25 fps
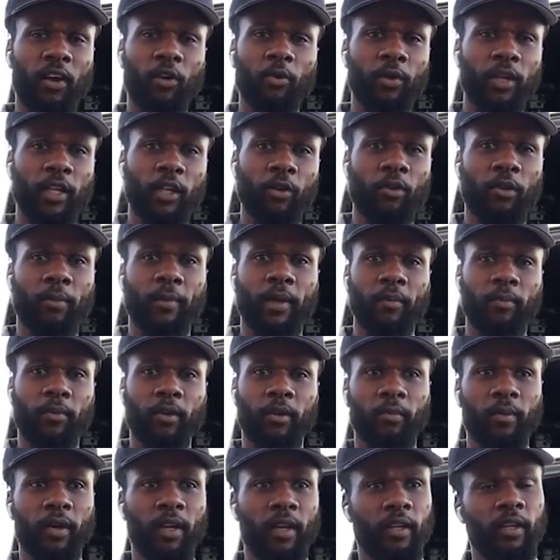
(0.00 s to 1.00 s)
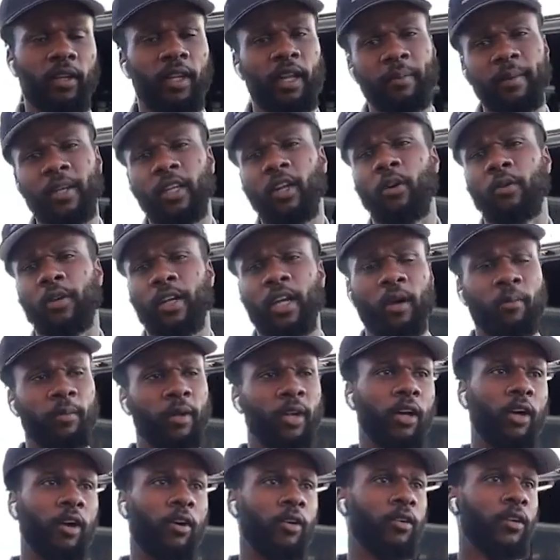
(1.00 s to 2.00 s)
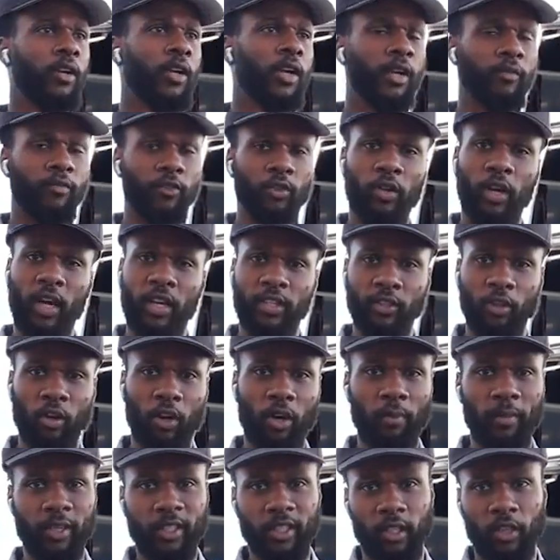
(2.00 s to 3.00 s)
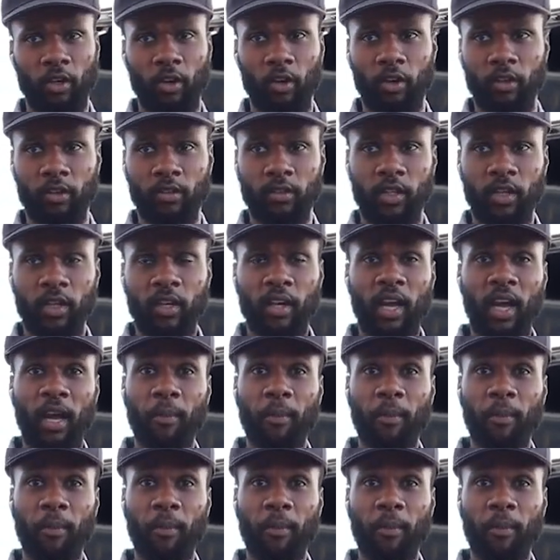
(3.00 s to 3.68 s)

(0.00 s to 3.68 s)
I don't really remember, but let me know down below if you guys know how much it costs.